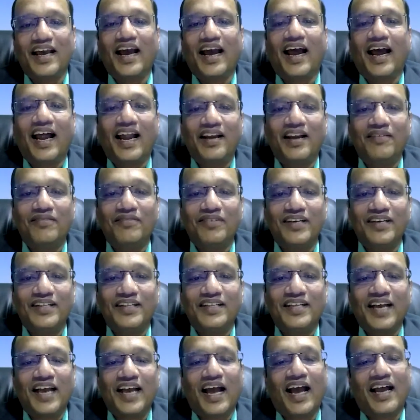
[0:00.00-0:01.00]
and with
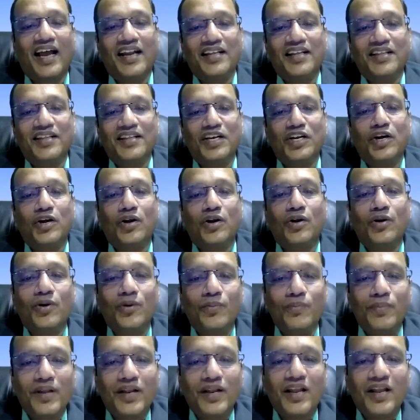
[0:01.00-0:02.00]
another
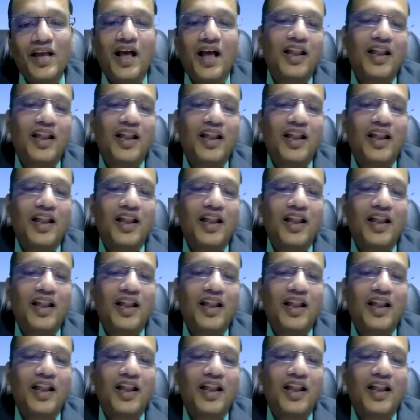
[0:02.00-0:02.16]
global